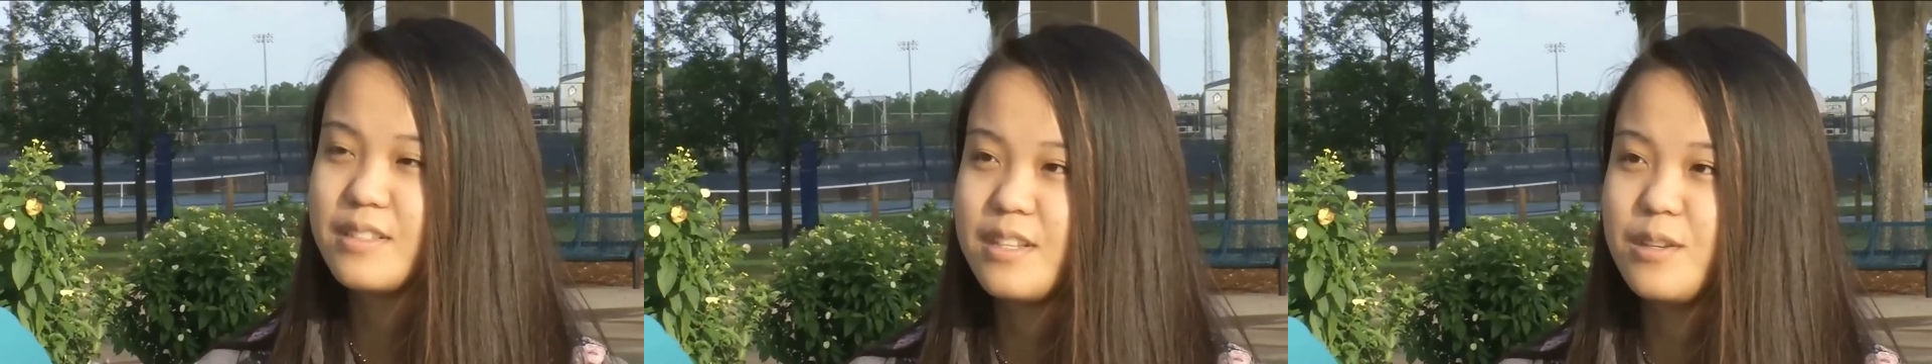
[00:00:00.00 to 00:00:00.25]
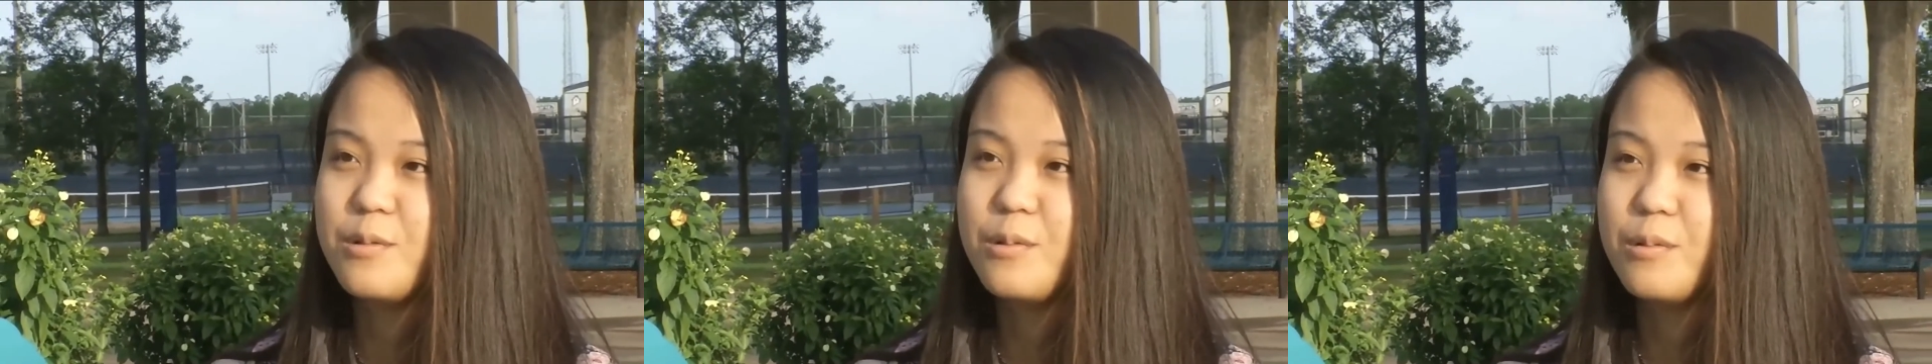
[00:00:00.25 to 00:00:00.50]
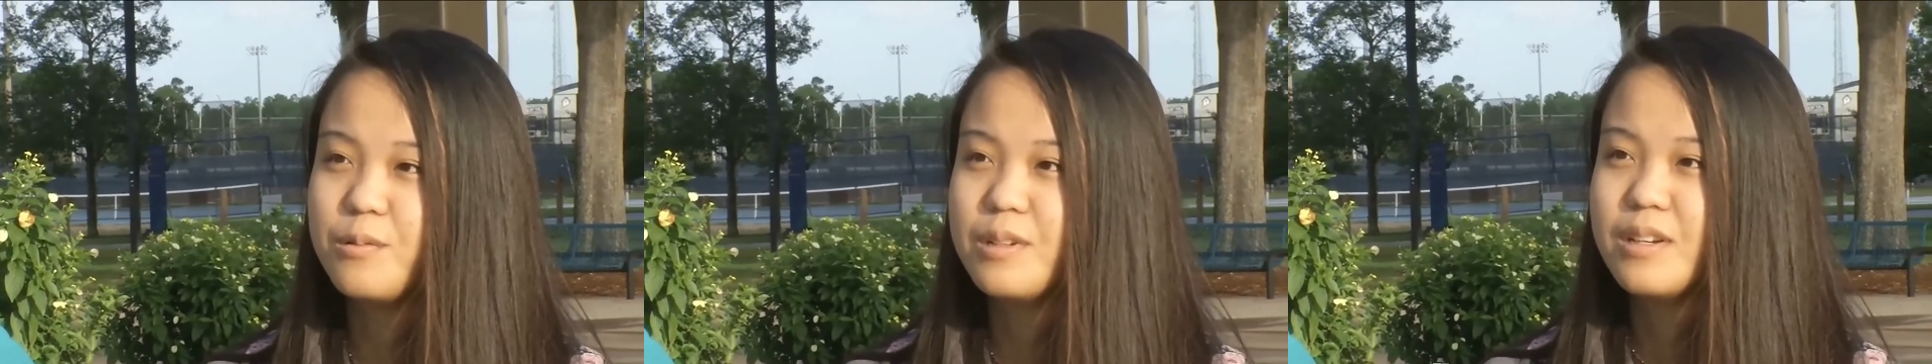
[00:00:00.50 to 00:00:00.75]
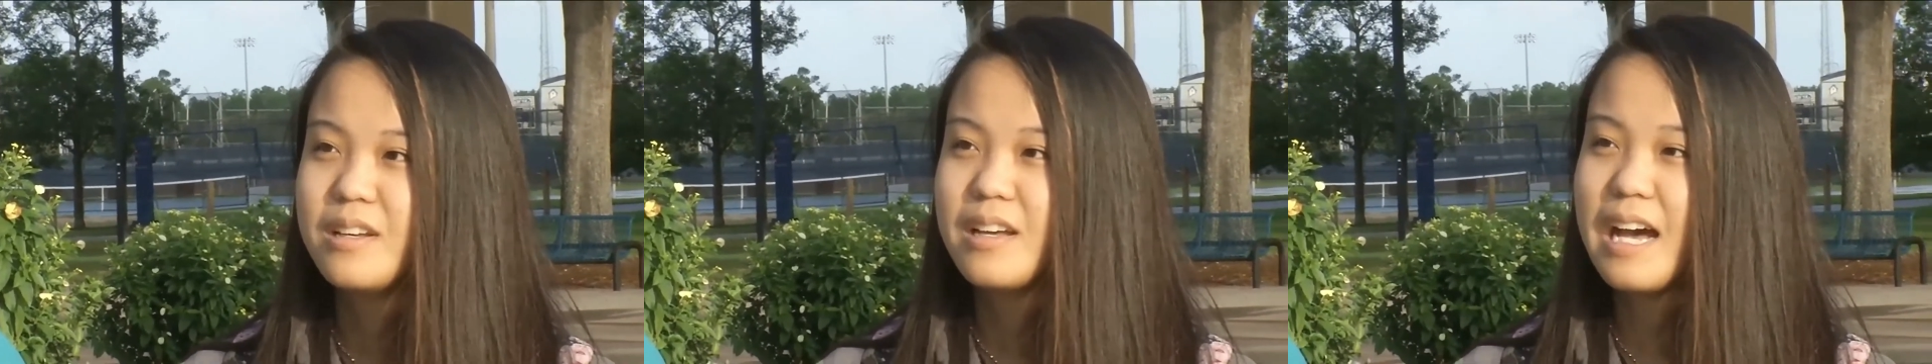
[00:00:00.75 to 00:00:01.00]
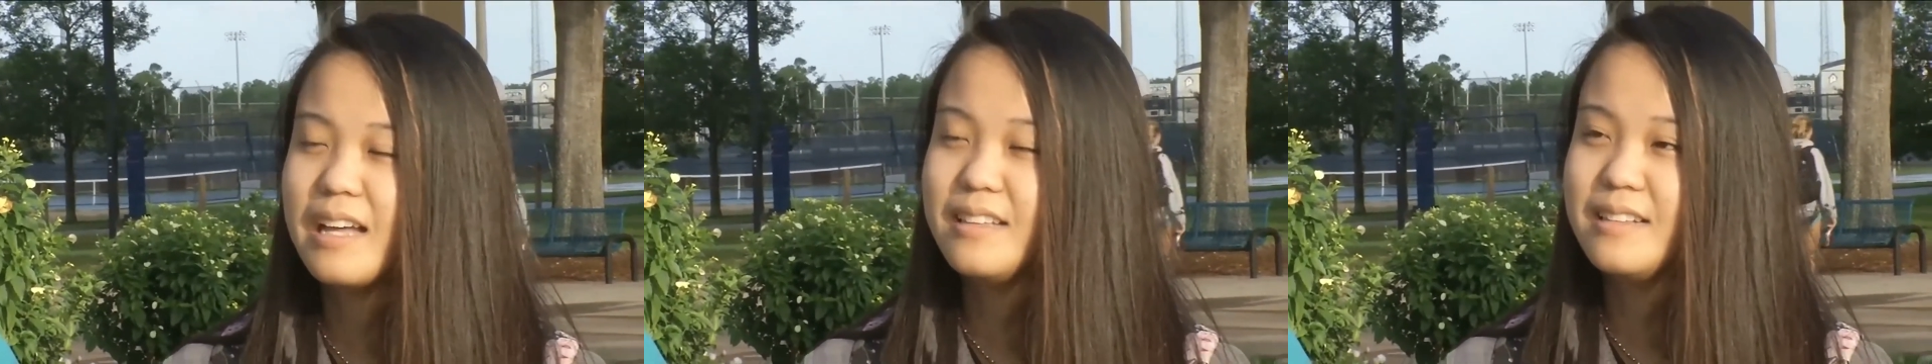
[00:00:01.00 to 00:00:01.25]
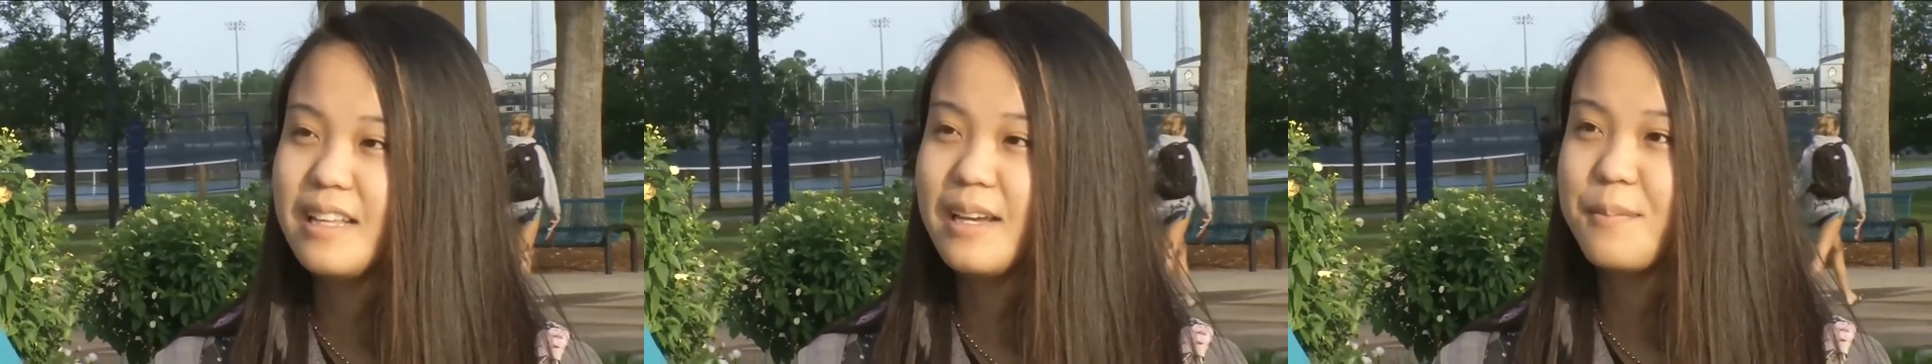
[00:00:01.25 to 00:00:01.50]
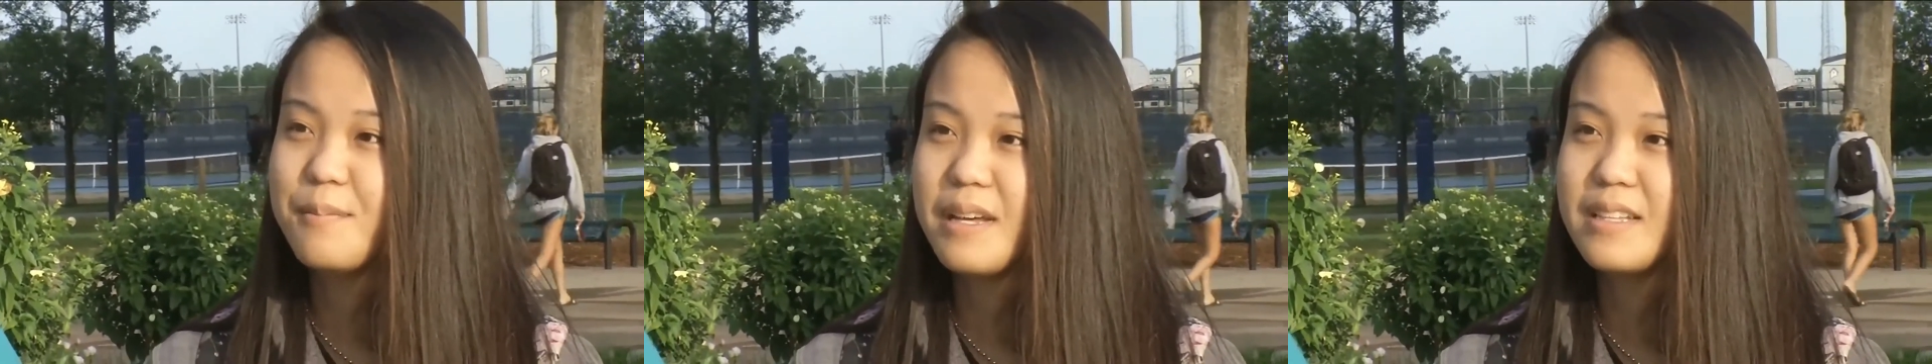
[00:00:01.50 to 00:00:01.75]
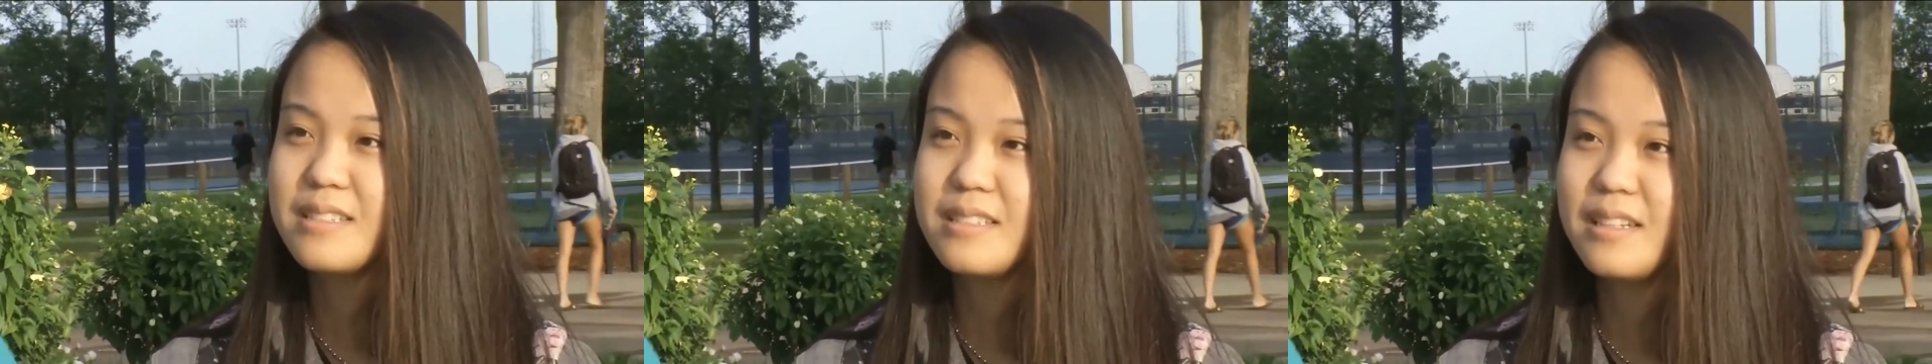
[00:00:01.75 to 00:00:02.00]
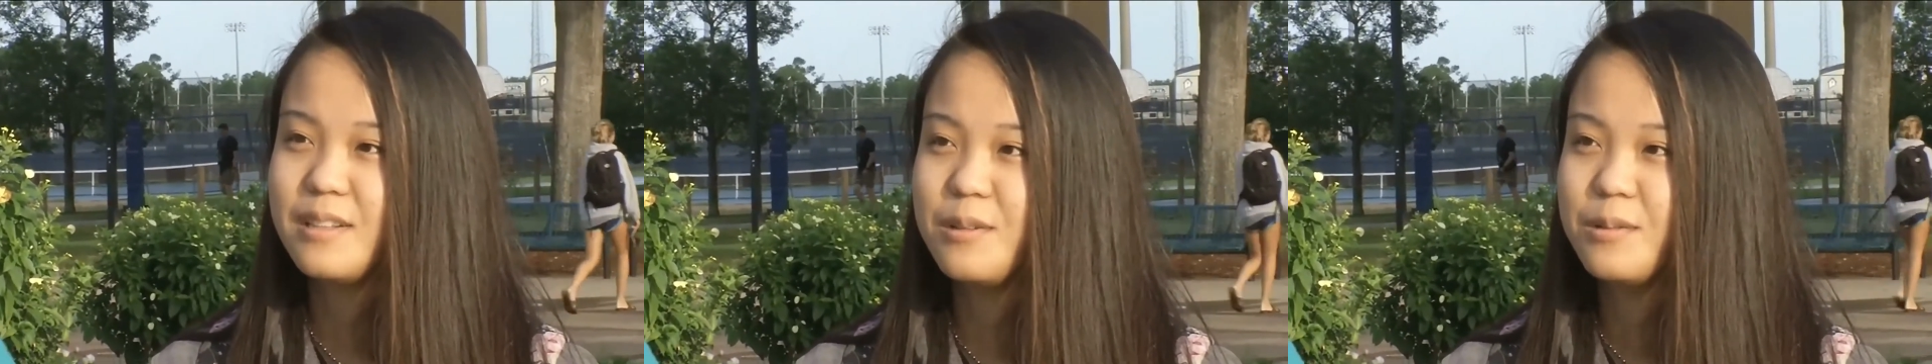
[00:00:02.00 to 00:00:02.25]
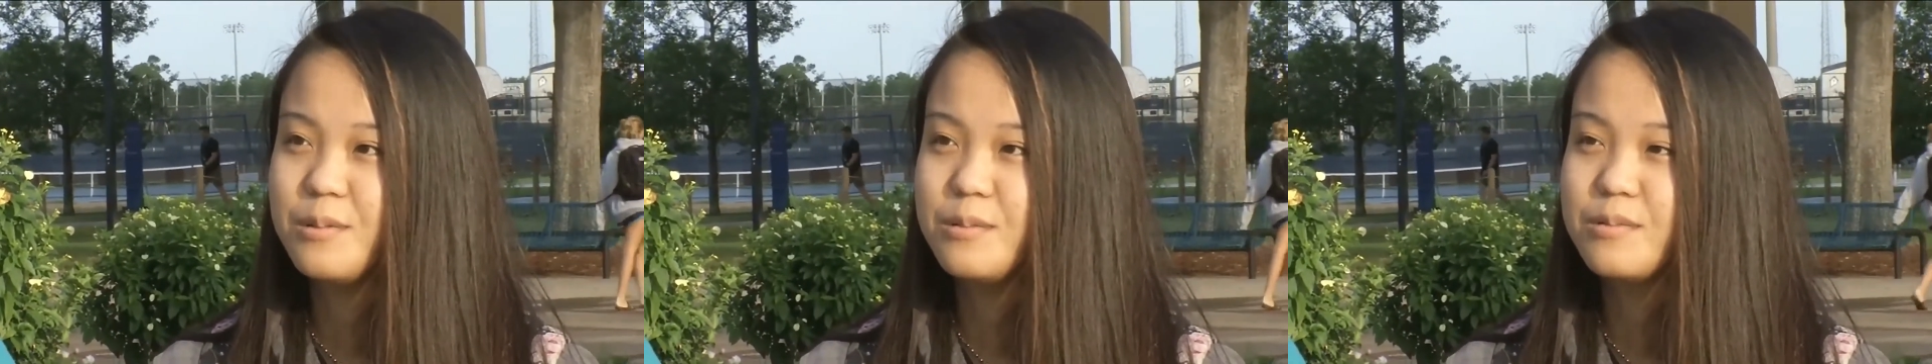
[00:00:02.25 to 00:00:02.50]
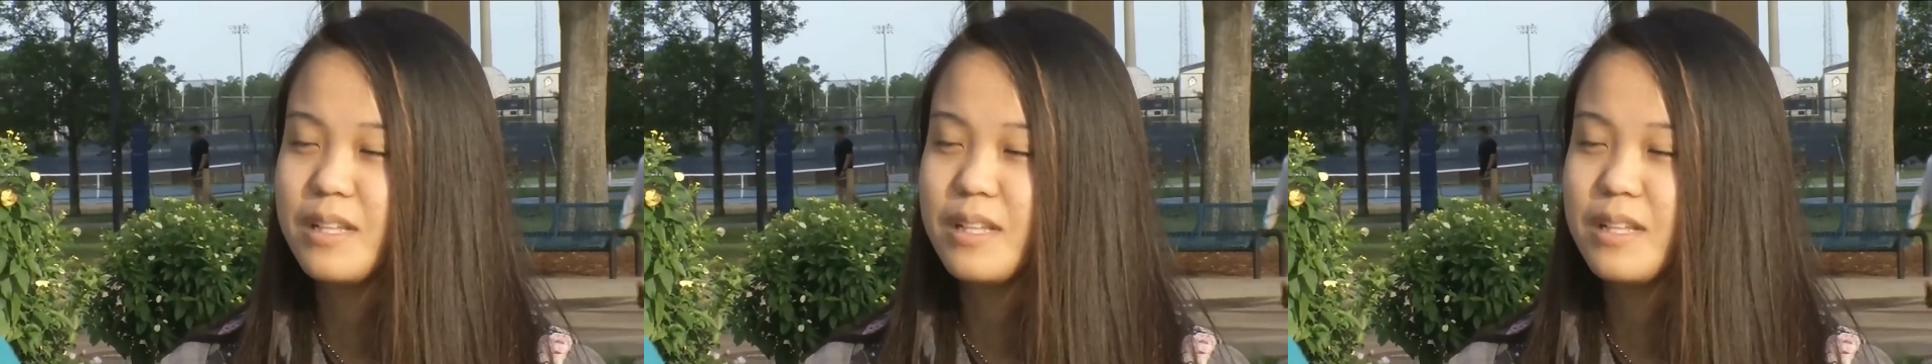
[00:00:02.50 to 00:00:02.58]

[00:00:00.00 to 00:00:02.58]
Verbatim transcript: see who I like best and who